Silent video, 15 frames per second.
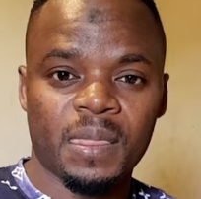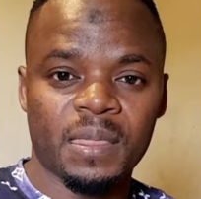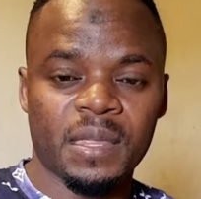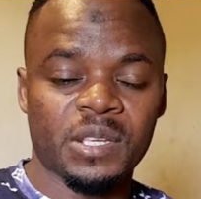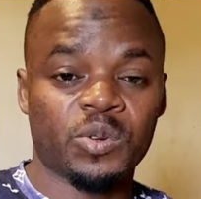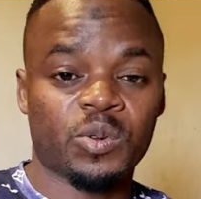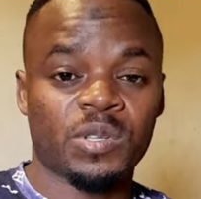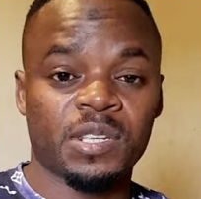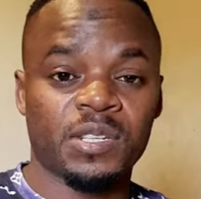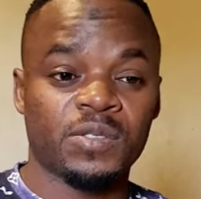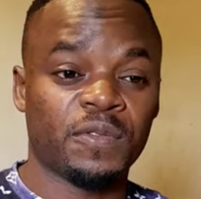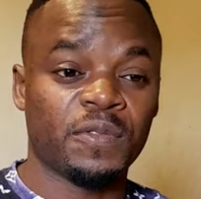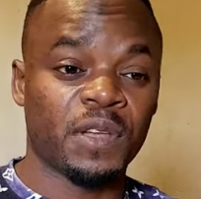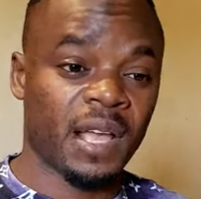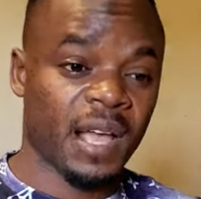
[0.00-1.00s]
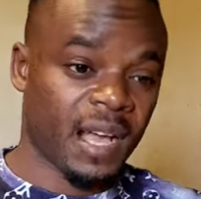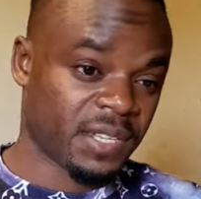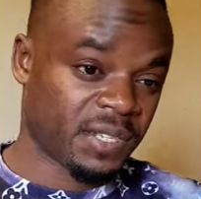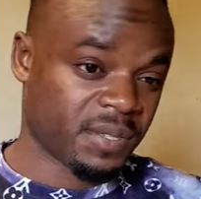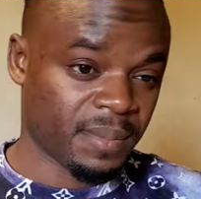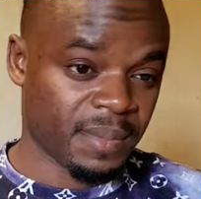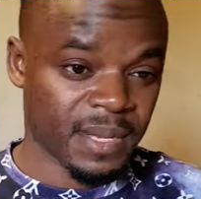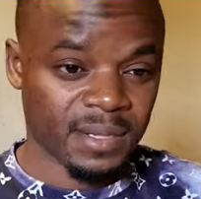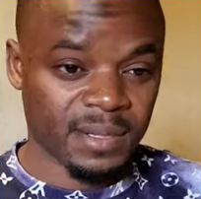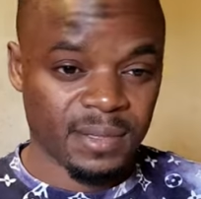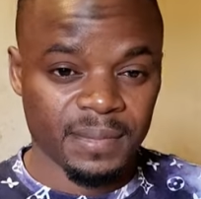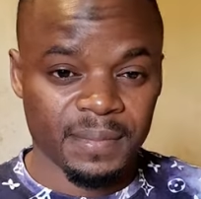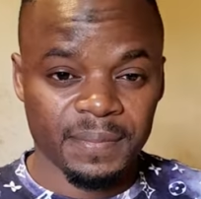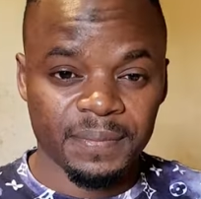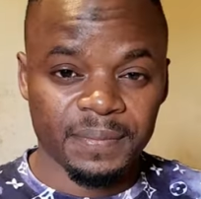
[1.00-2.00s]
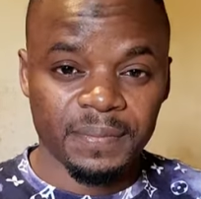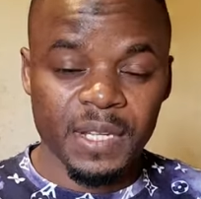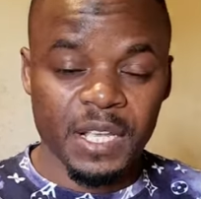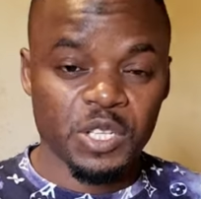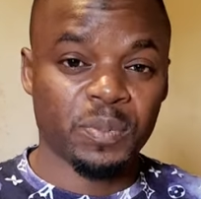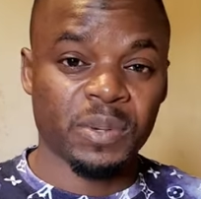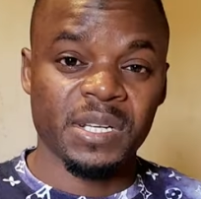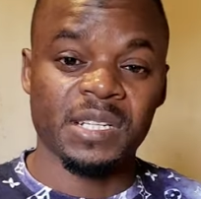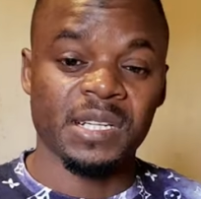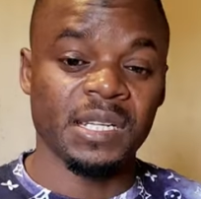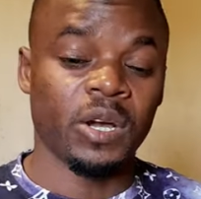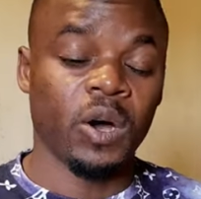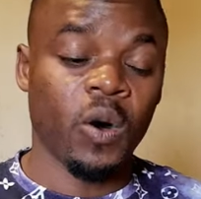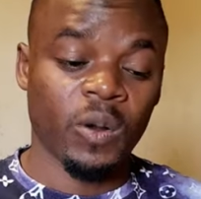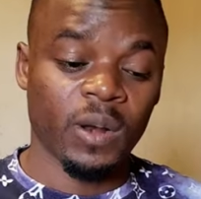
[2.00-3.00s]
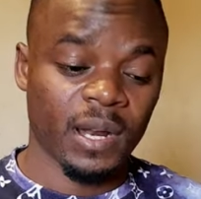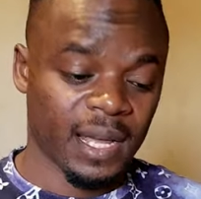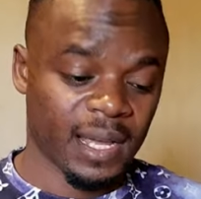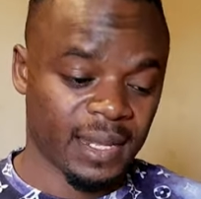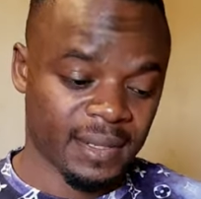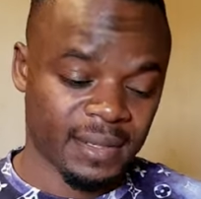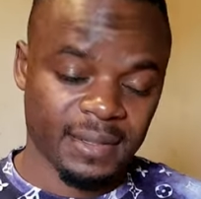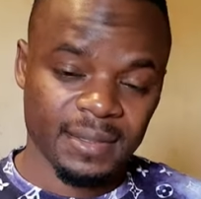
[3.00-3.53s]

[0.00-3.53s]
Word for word: the sources of the customers, especially online.